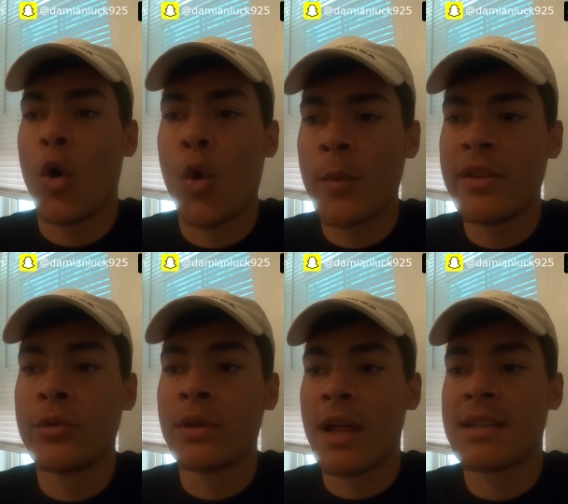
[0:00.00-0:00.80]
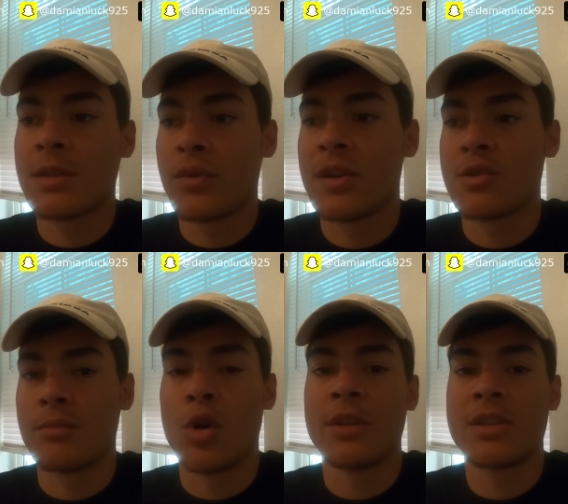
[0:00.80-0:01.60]
or we utilize the present
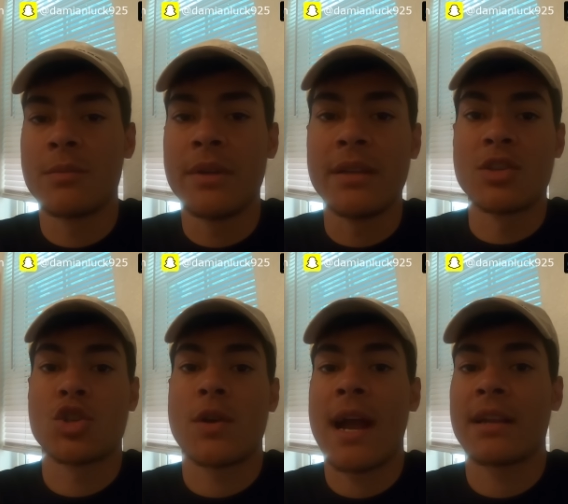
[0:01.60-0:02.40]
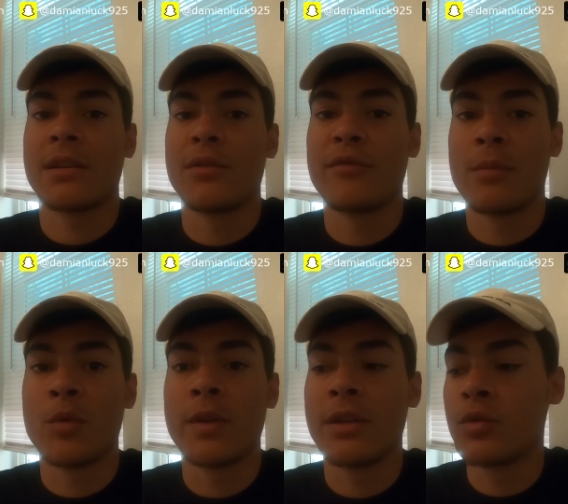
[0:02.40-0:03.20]
moment to be distracted. You feel me?
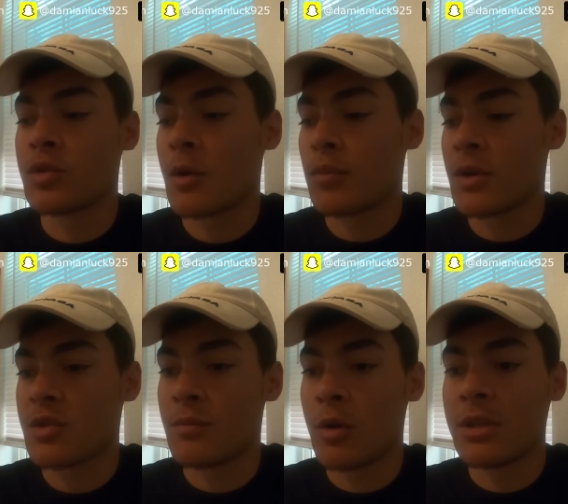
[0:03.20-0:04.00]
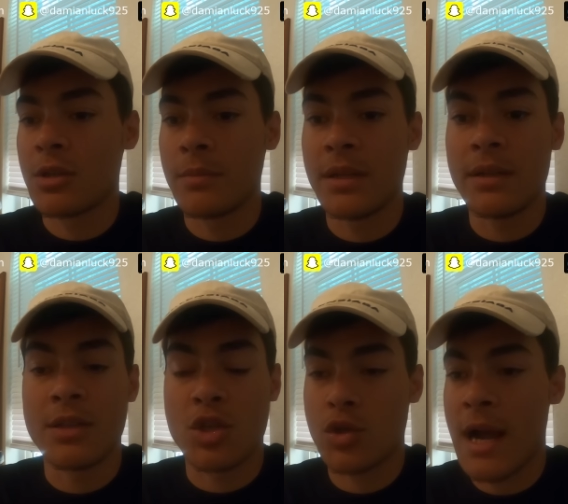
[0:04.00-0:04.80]
We use our present moment to be
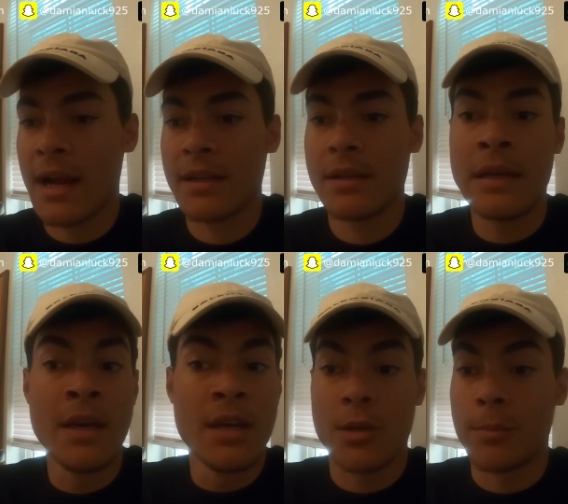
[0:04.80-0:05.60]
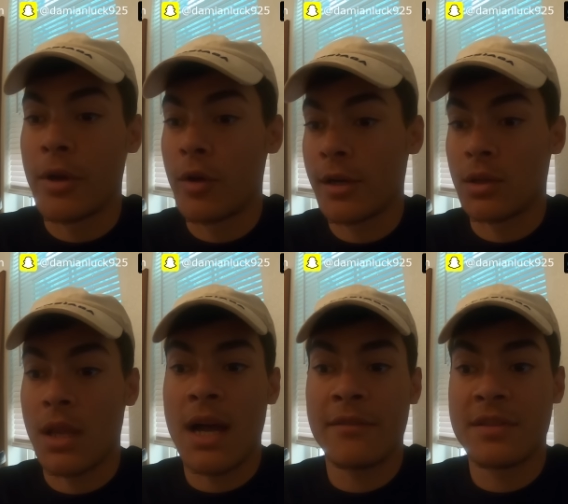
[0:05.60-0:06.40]
distracted, comparing our
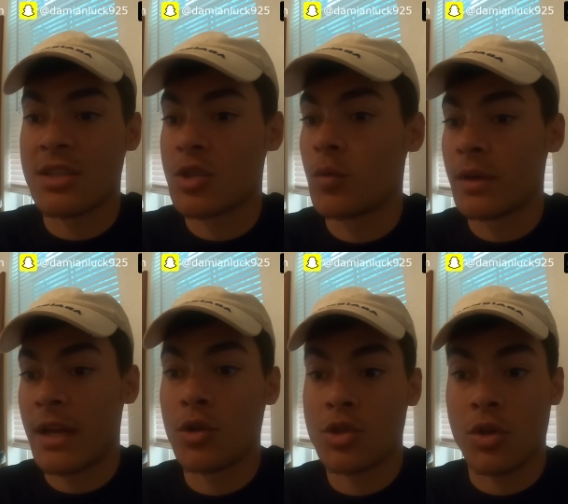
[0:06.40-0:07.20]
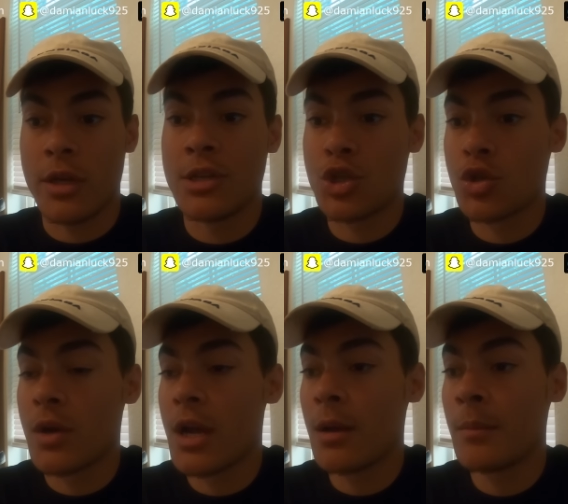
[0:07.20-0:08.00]
life to someone else on
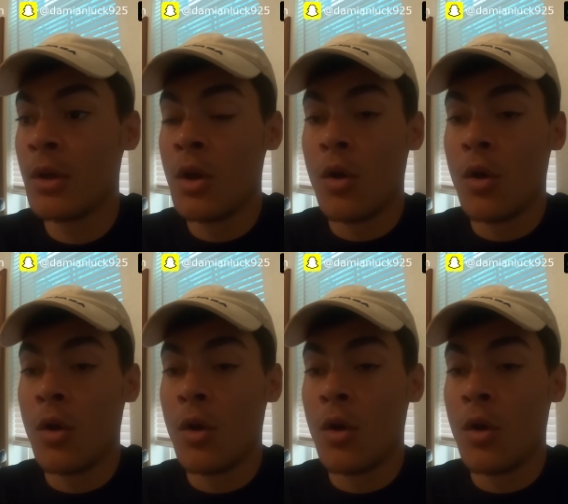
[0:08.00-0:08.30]
Instagram,